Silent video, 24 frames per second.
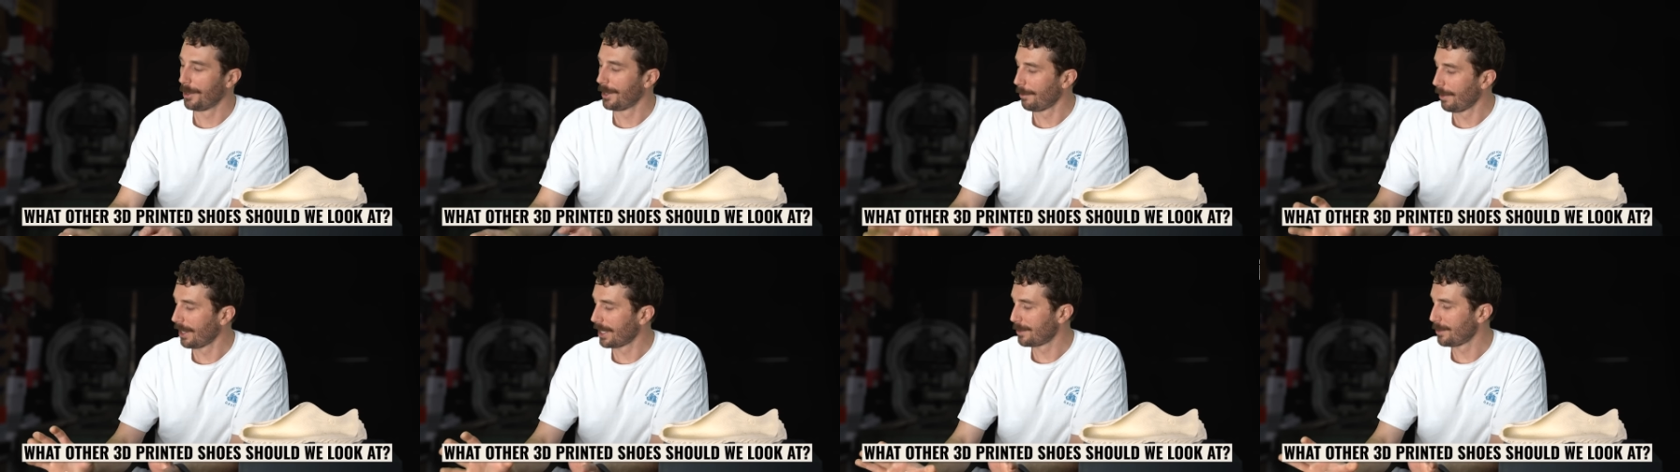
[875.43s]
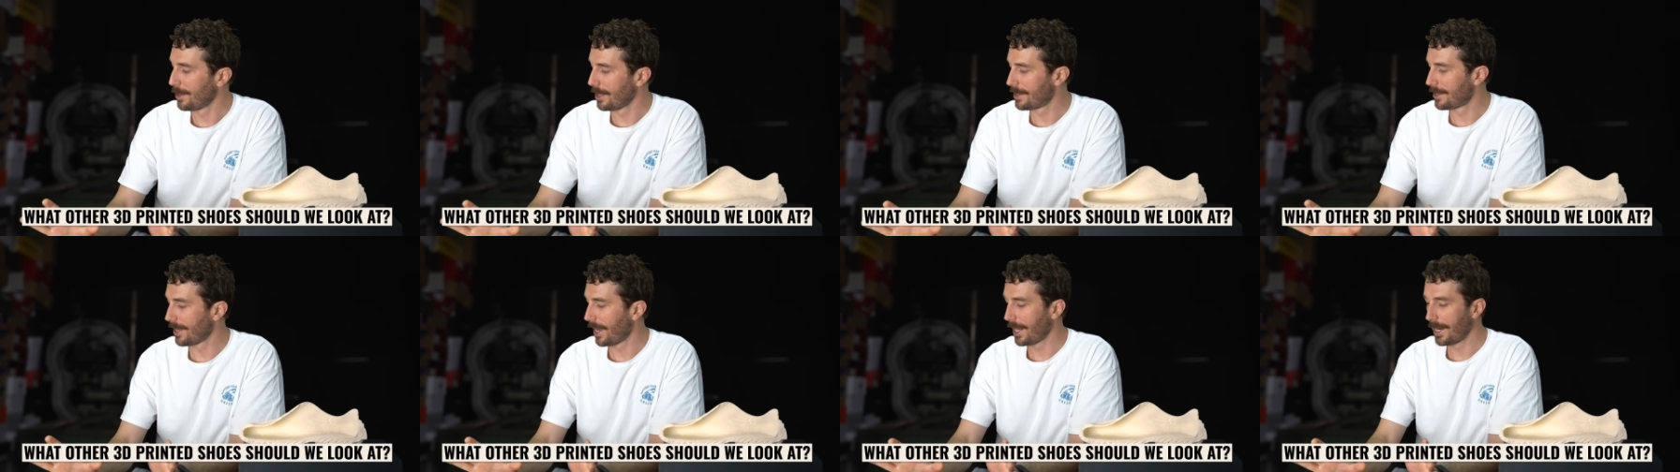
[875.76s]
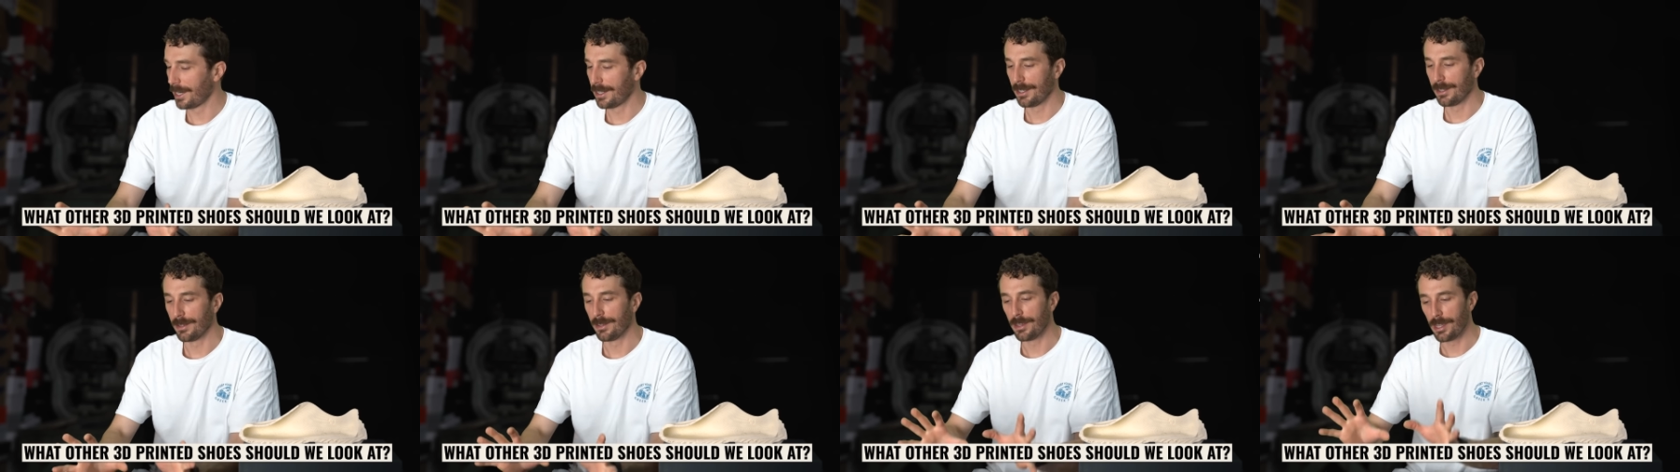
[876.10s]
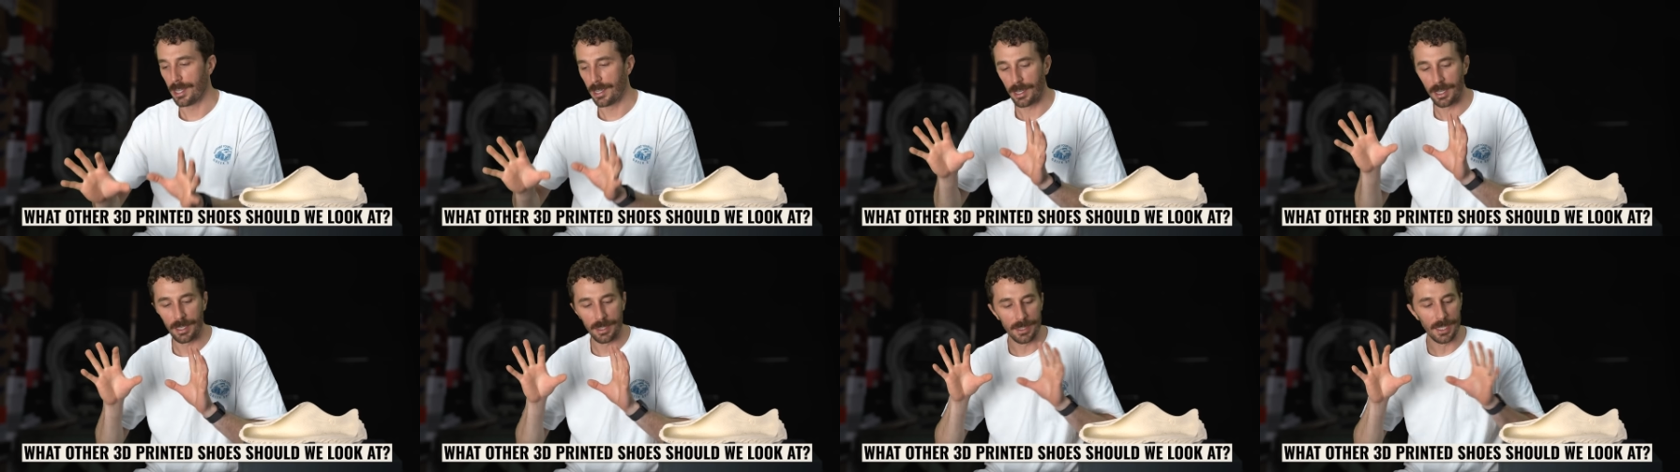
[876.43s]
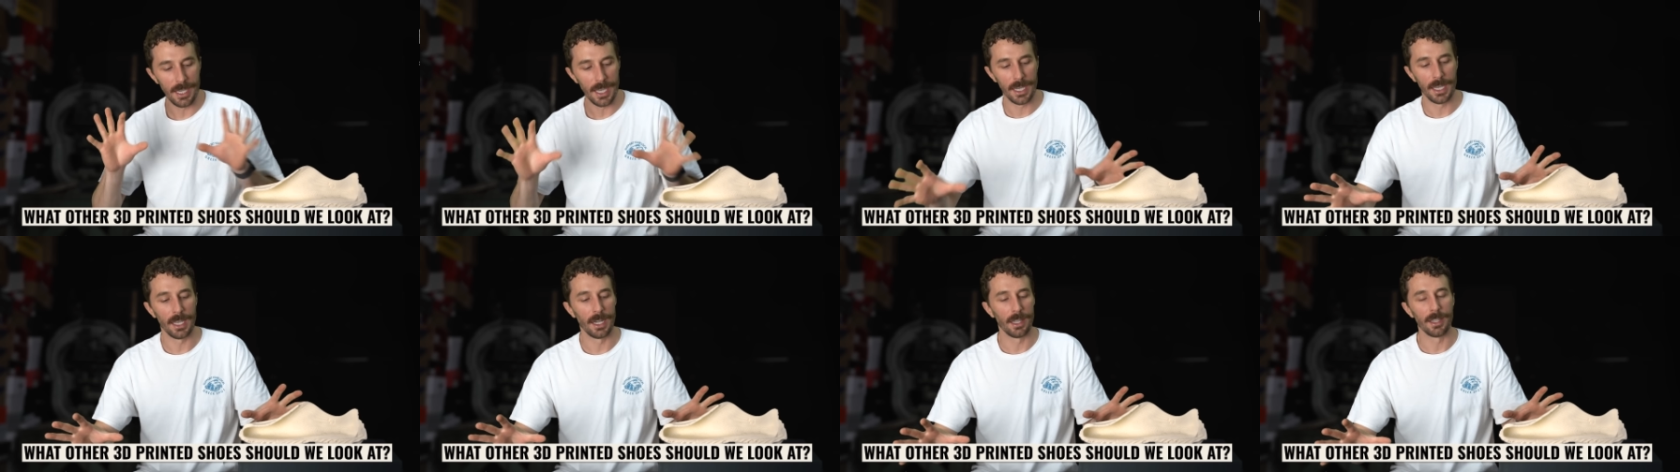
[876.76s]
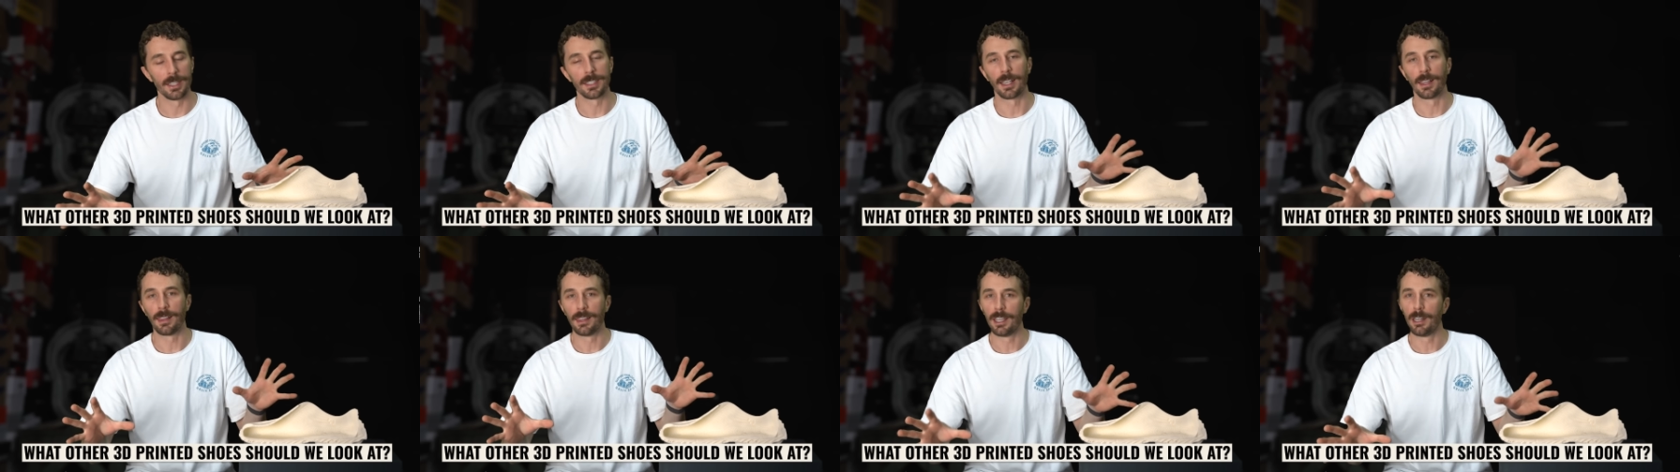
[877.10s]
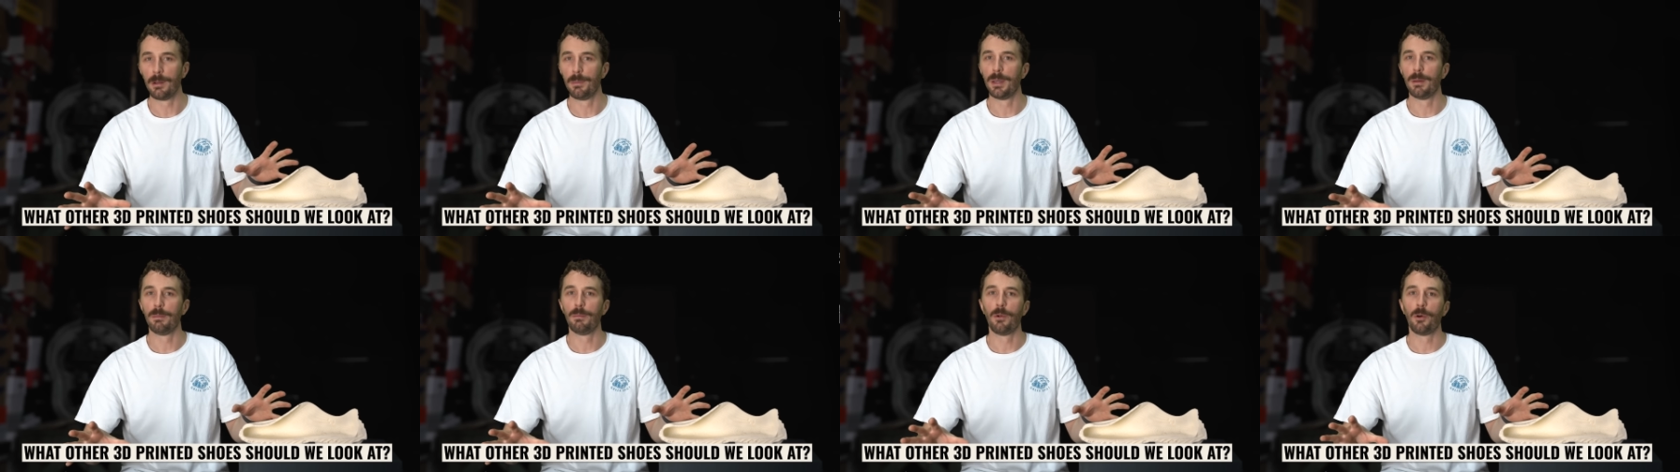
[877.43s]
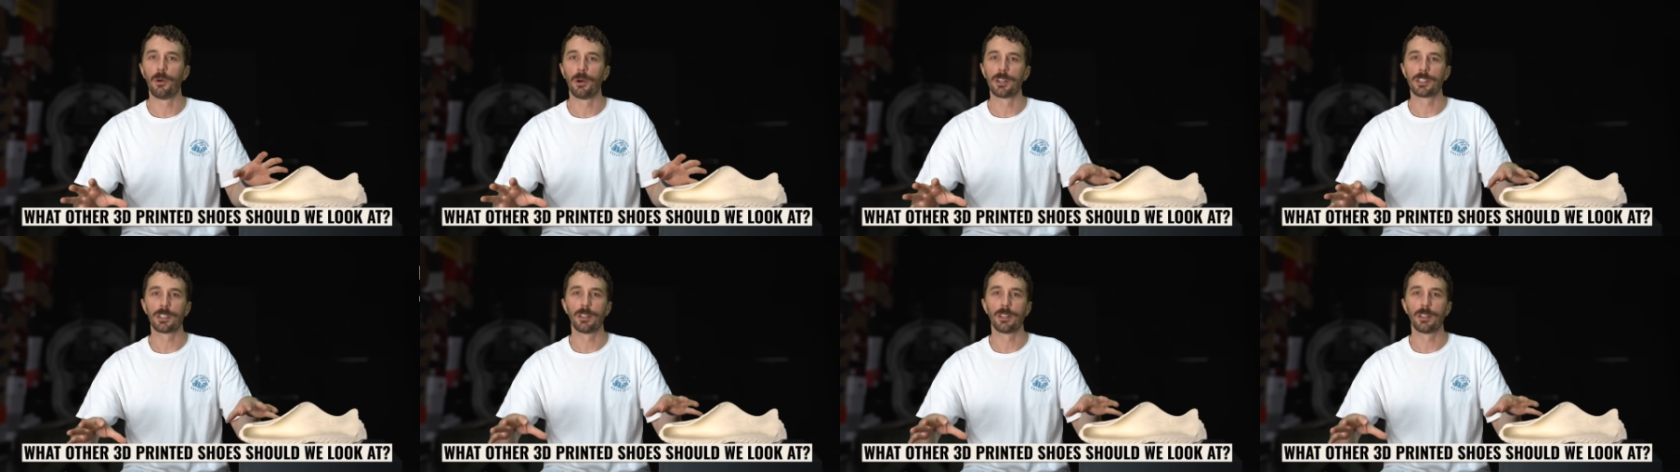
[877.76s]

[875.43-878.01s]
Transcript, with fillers: And it makes me excited to, to dig into this a little bit more.